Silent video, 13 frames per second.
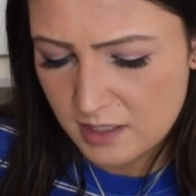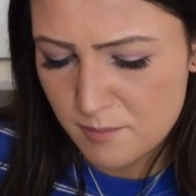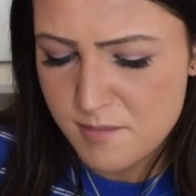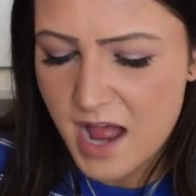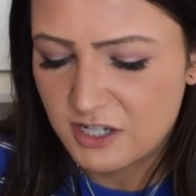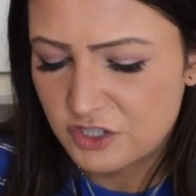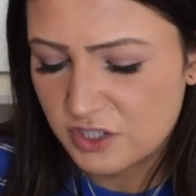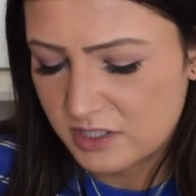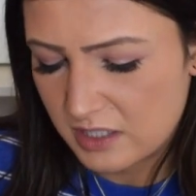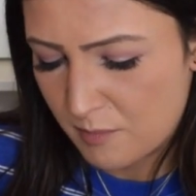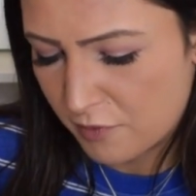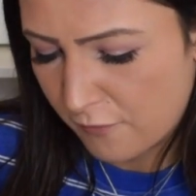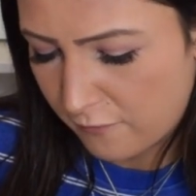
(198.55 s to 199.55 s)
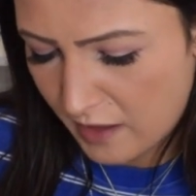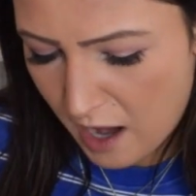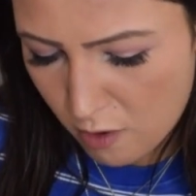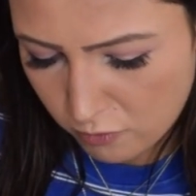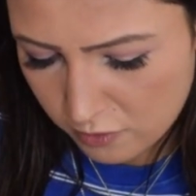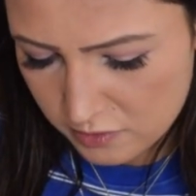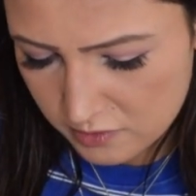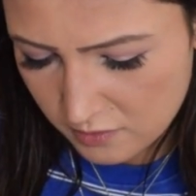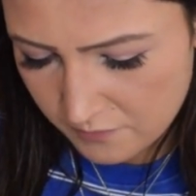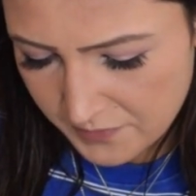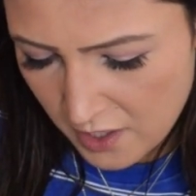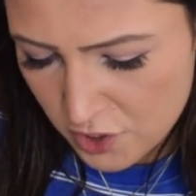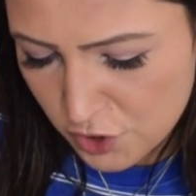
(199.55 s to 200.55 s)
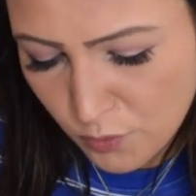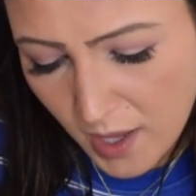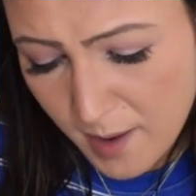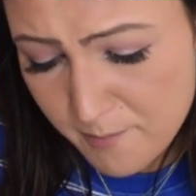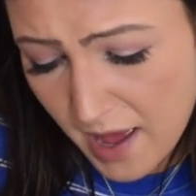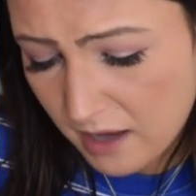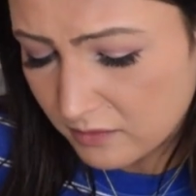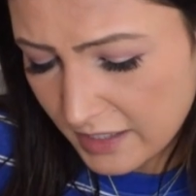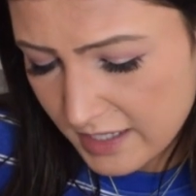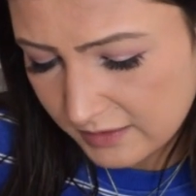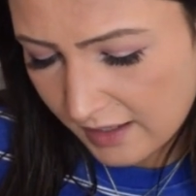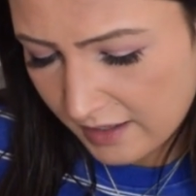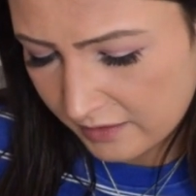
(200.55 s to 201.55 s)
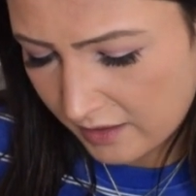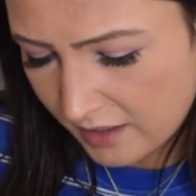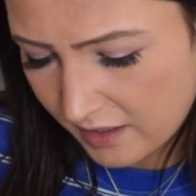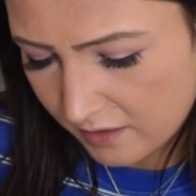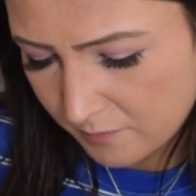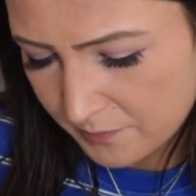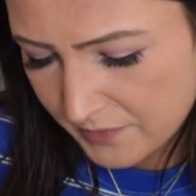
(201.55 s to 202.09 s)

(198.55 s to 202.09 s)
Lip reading: that matched the summer flowers. You came back late that night.